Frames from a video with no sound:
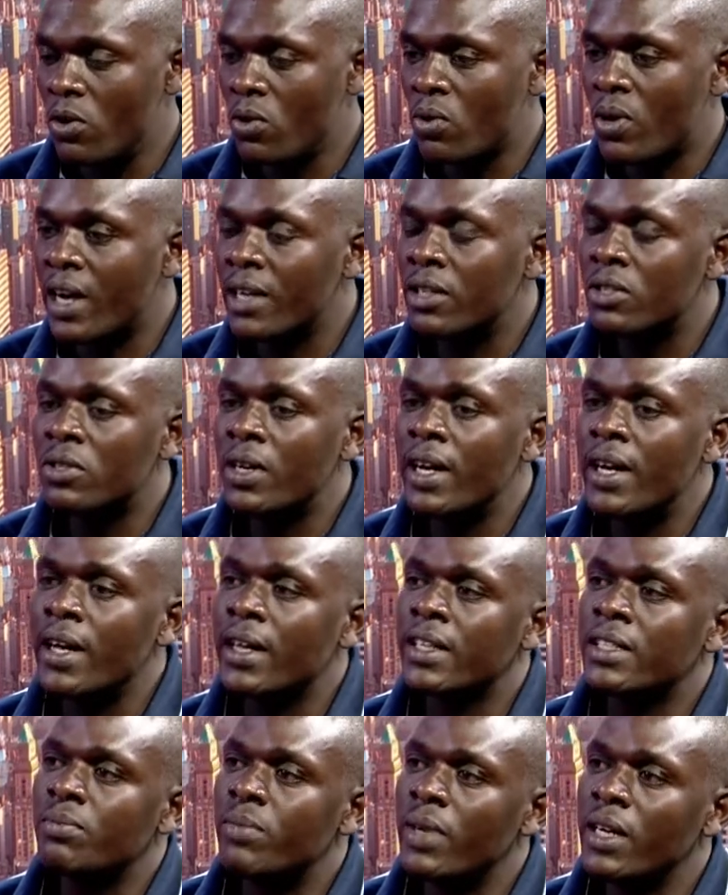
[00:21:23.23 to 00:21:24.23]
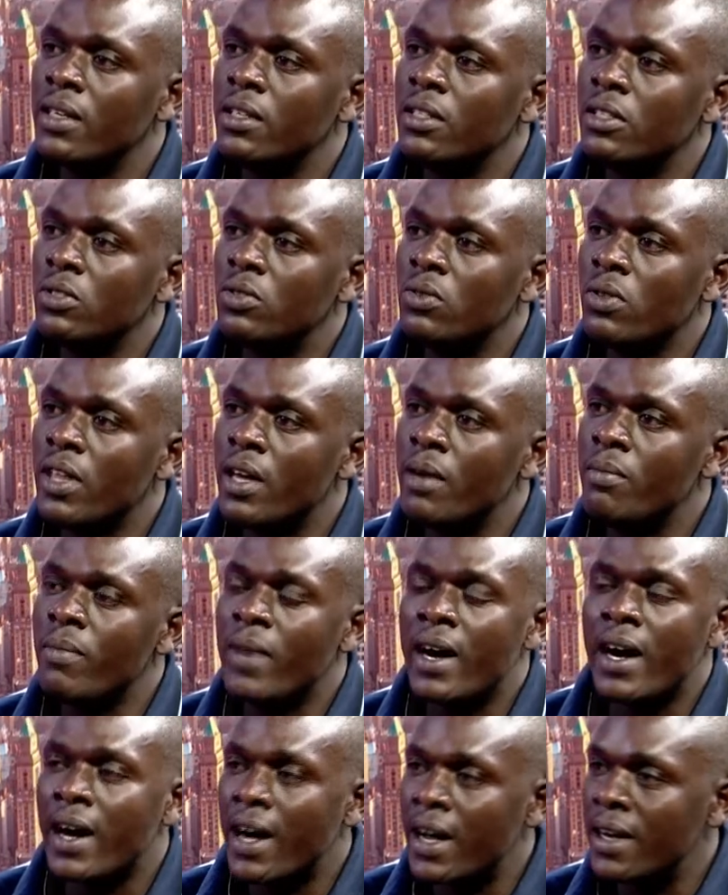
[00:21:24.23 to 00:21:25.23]
You can try explaining to them
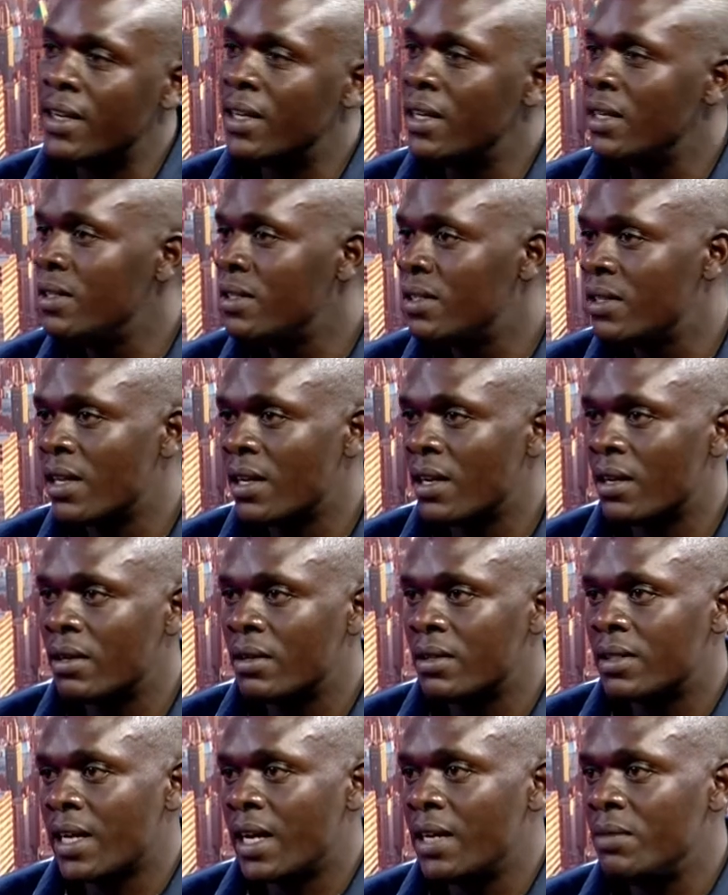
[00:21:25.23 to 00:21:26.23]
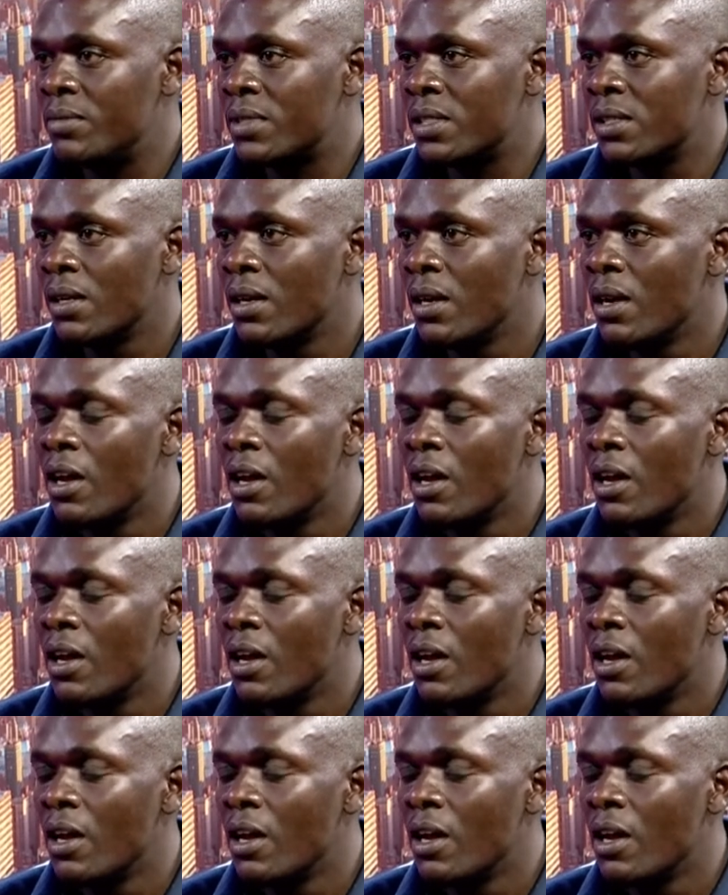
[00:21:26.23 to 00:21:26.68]
100 times.